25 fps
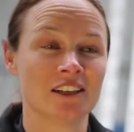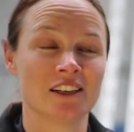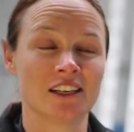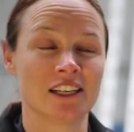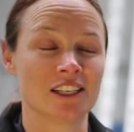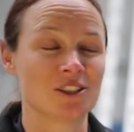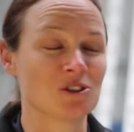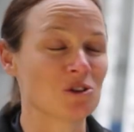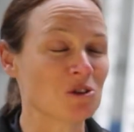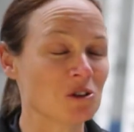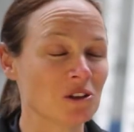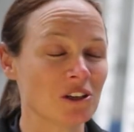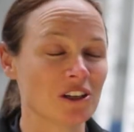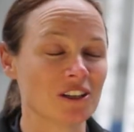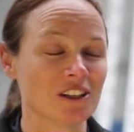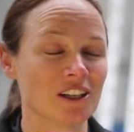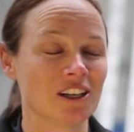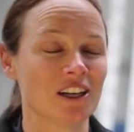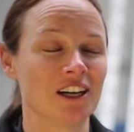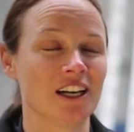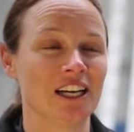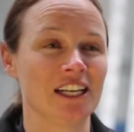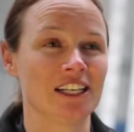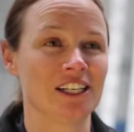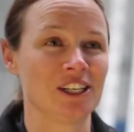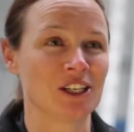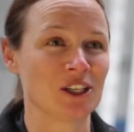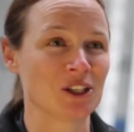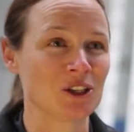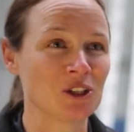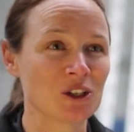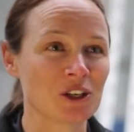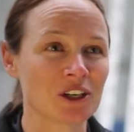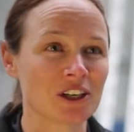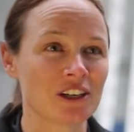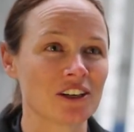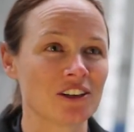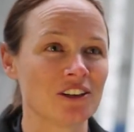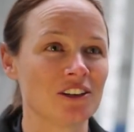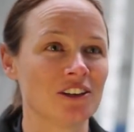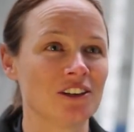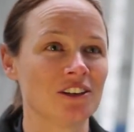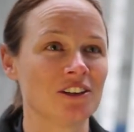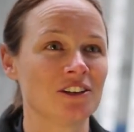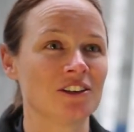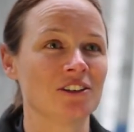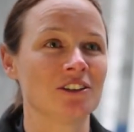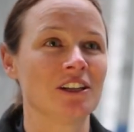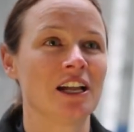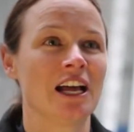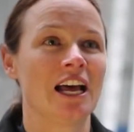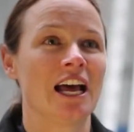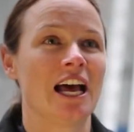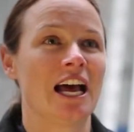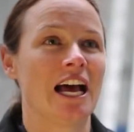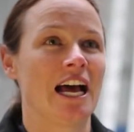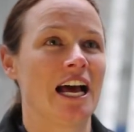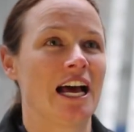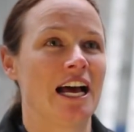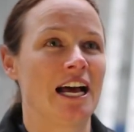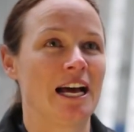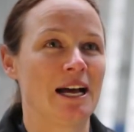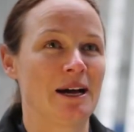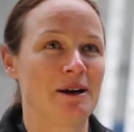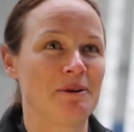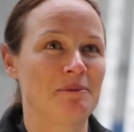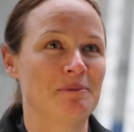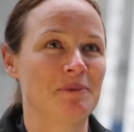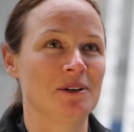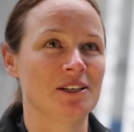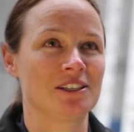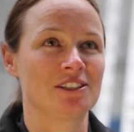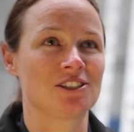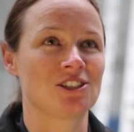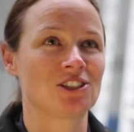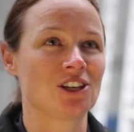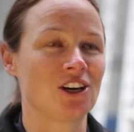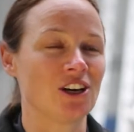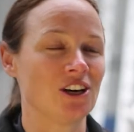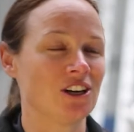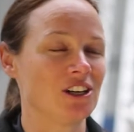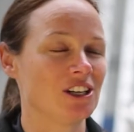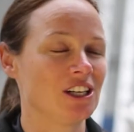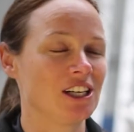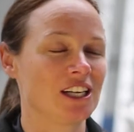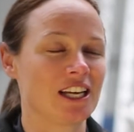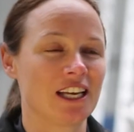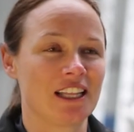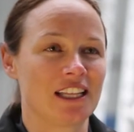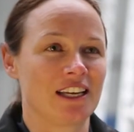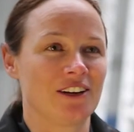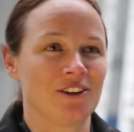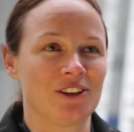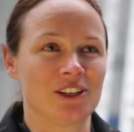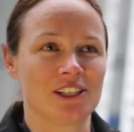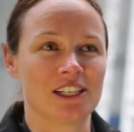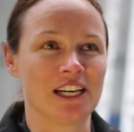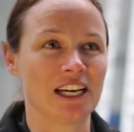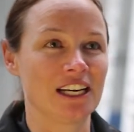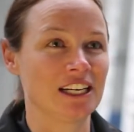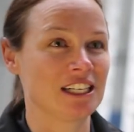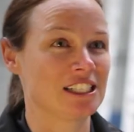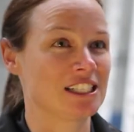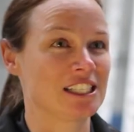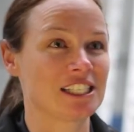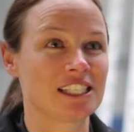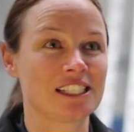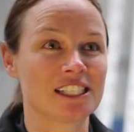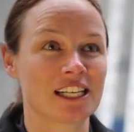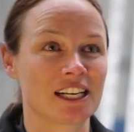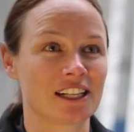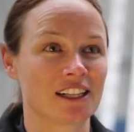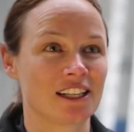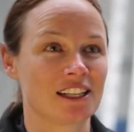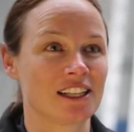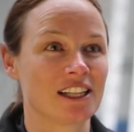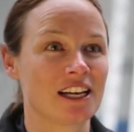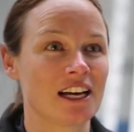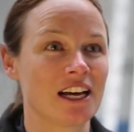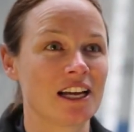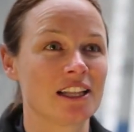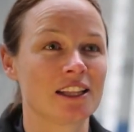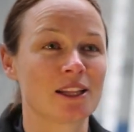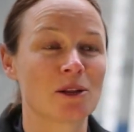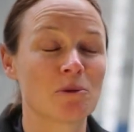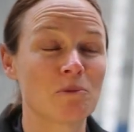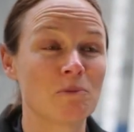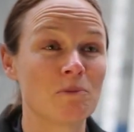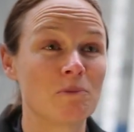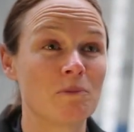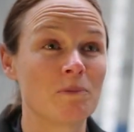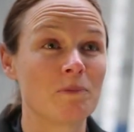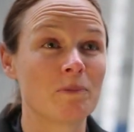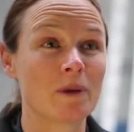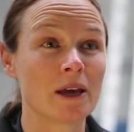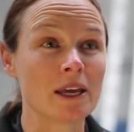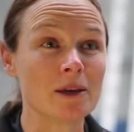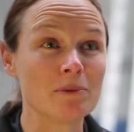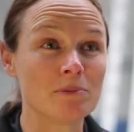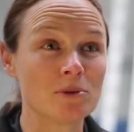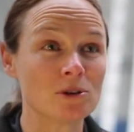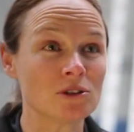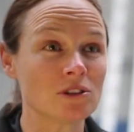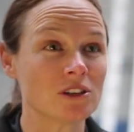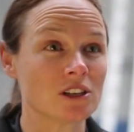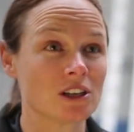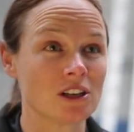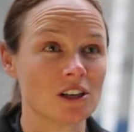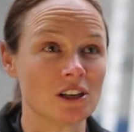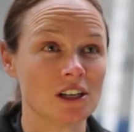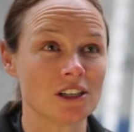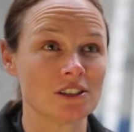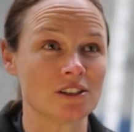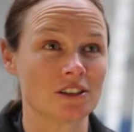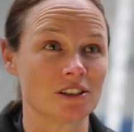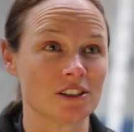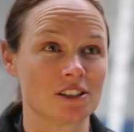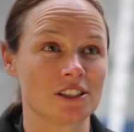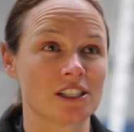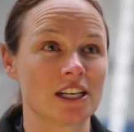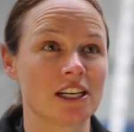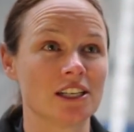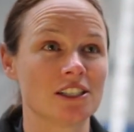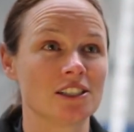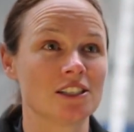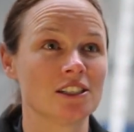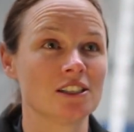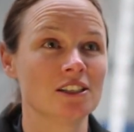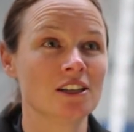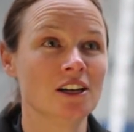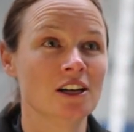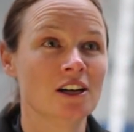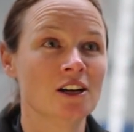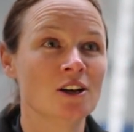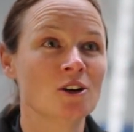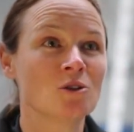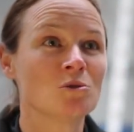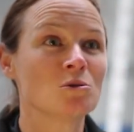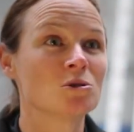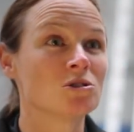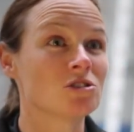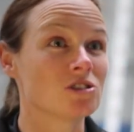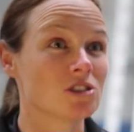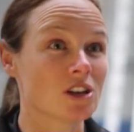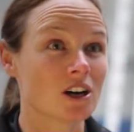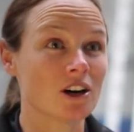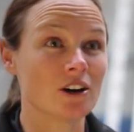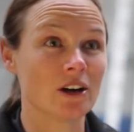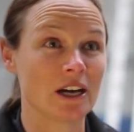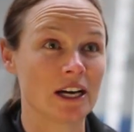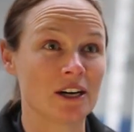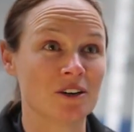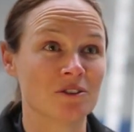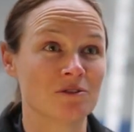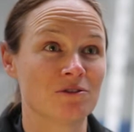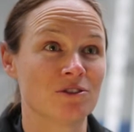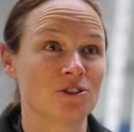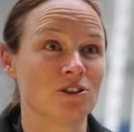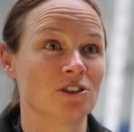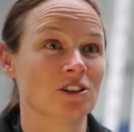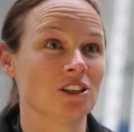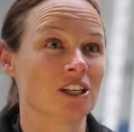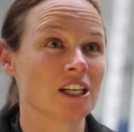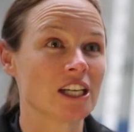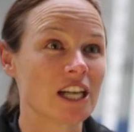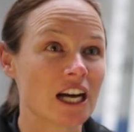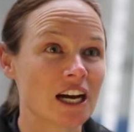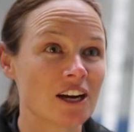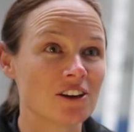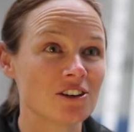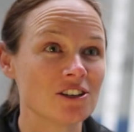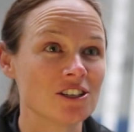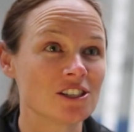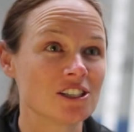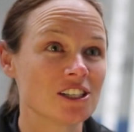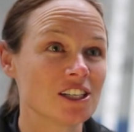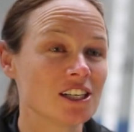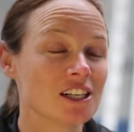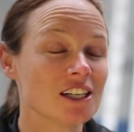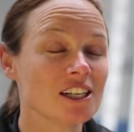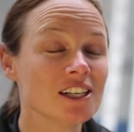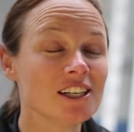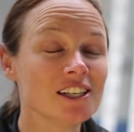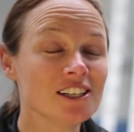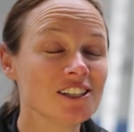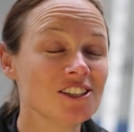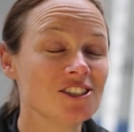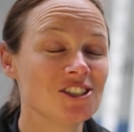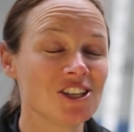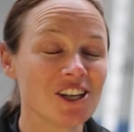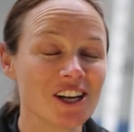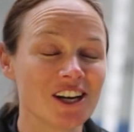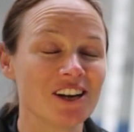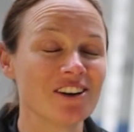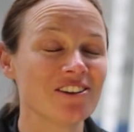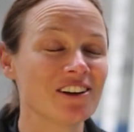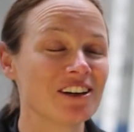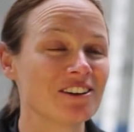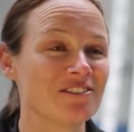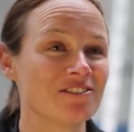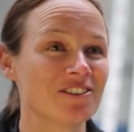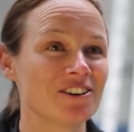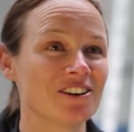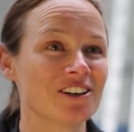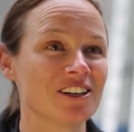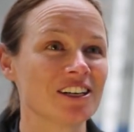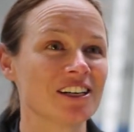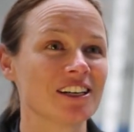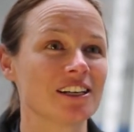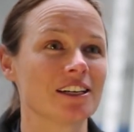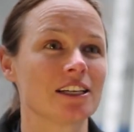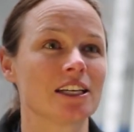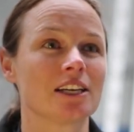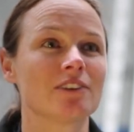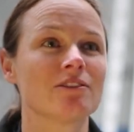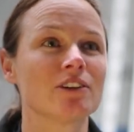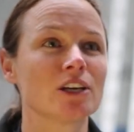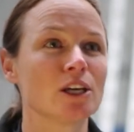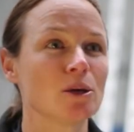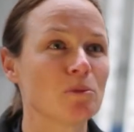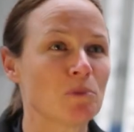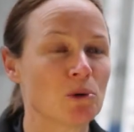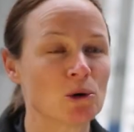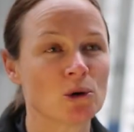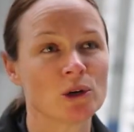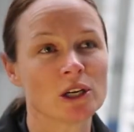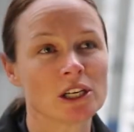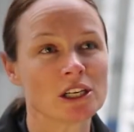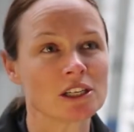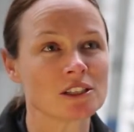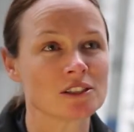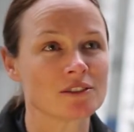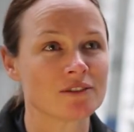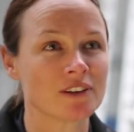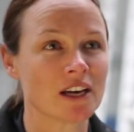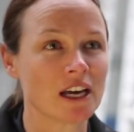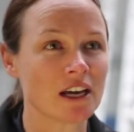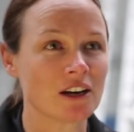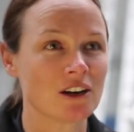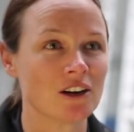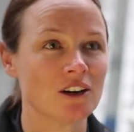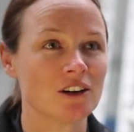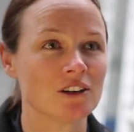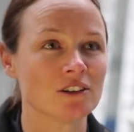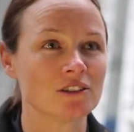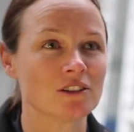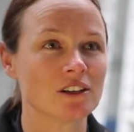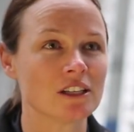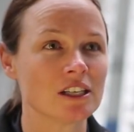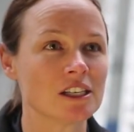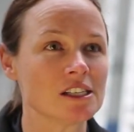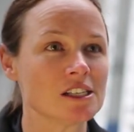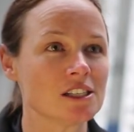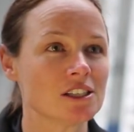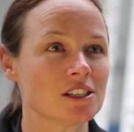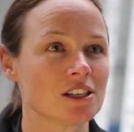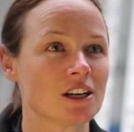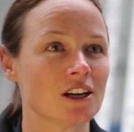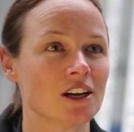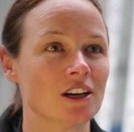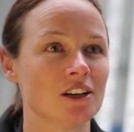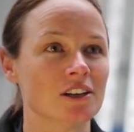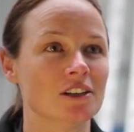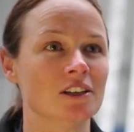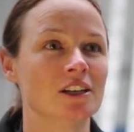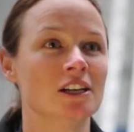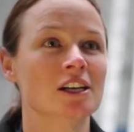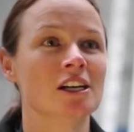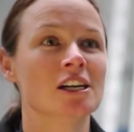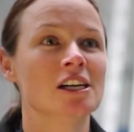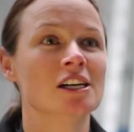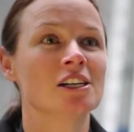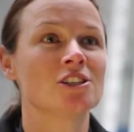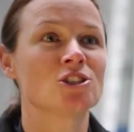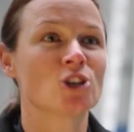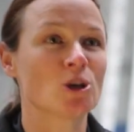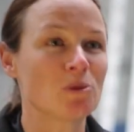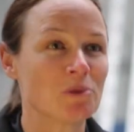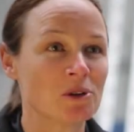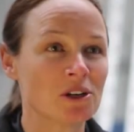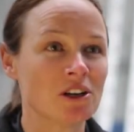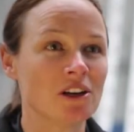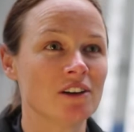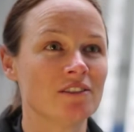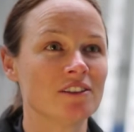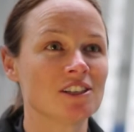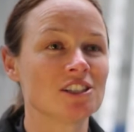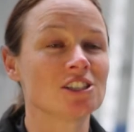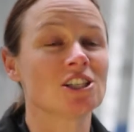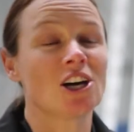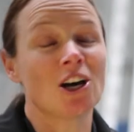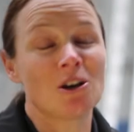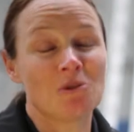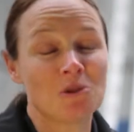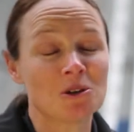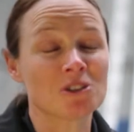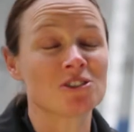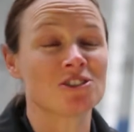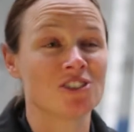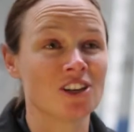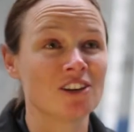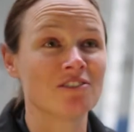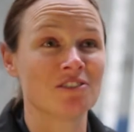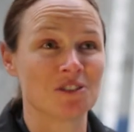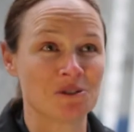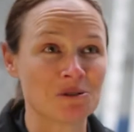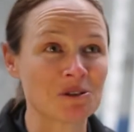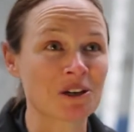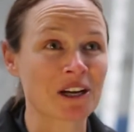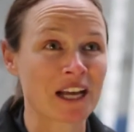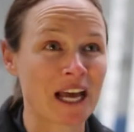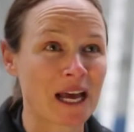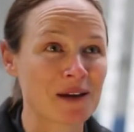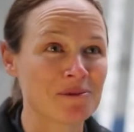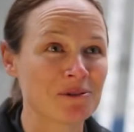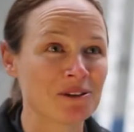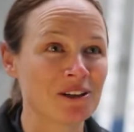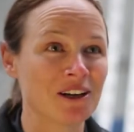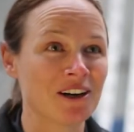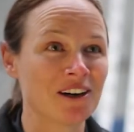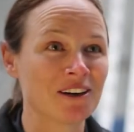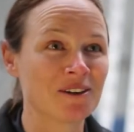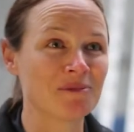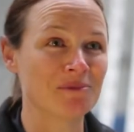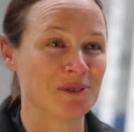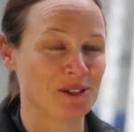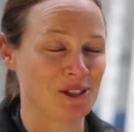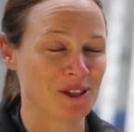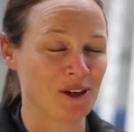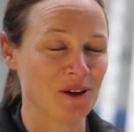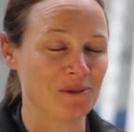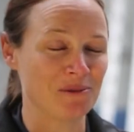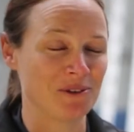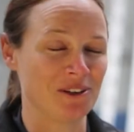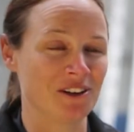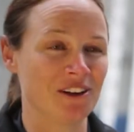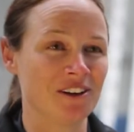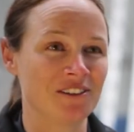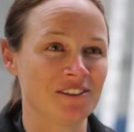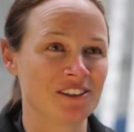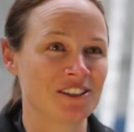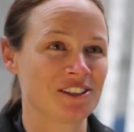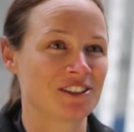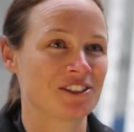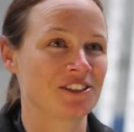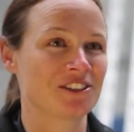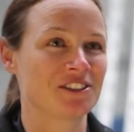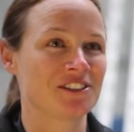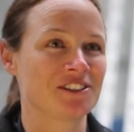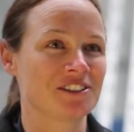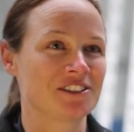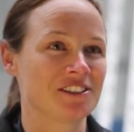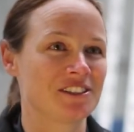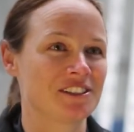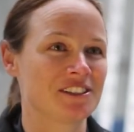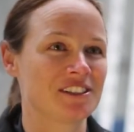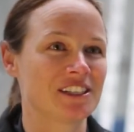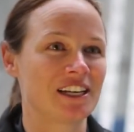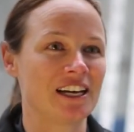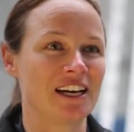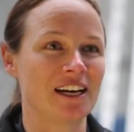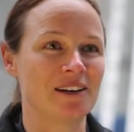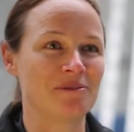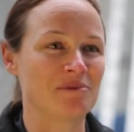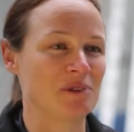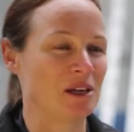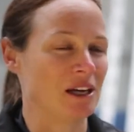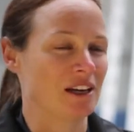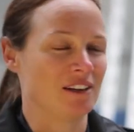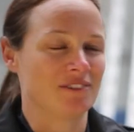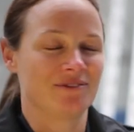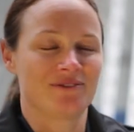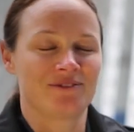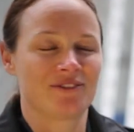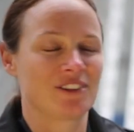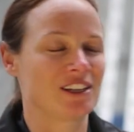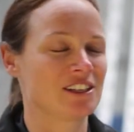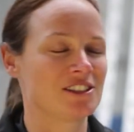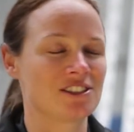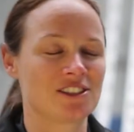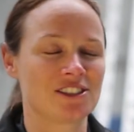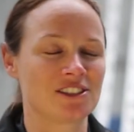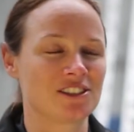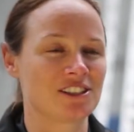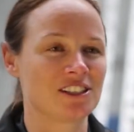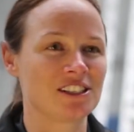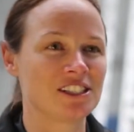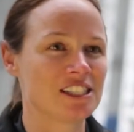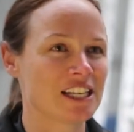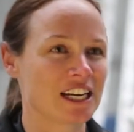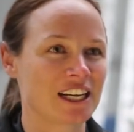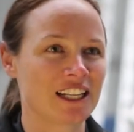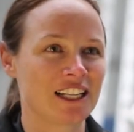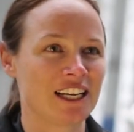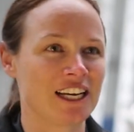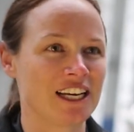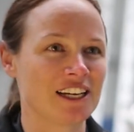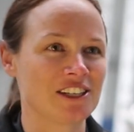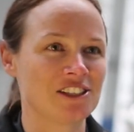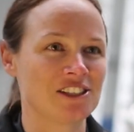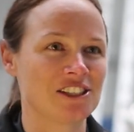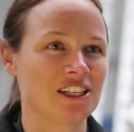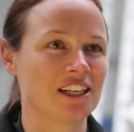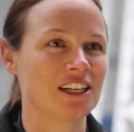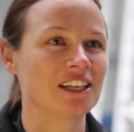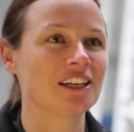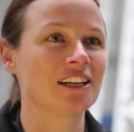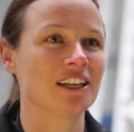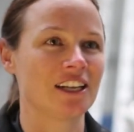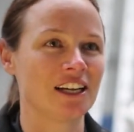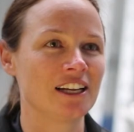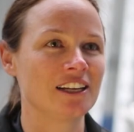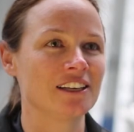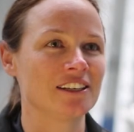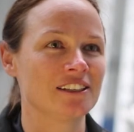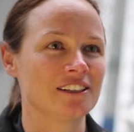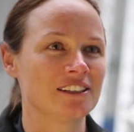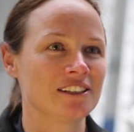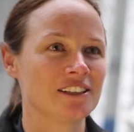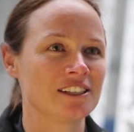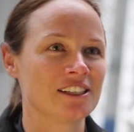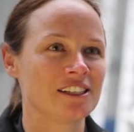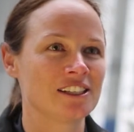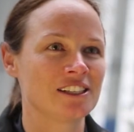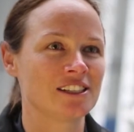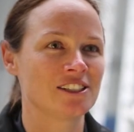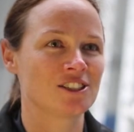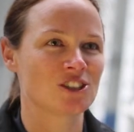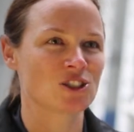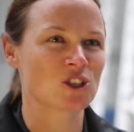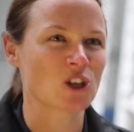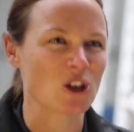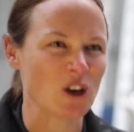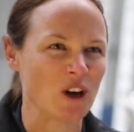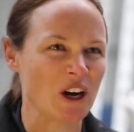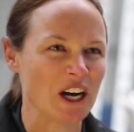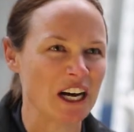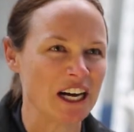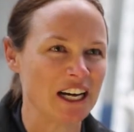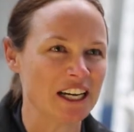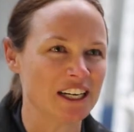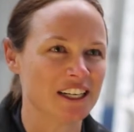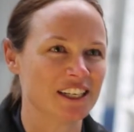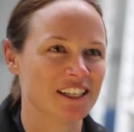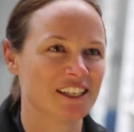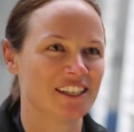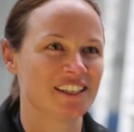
It's all online, you can look at it all. So you get there on the day and it's exactly that. The people, the guys on the station, were so helpful, encouraging, cheering for you, giving you pointers of how to hold things. So don't be nervous. I was nervous when I came along, but don't be nervous because yeah, it's just exactly how you see it, and just go hard.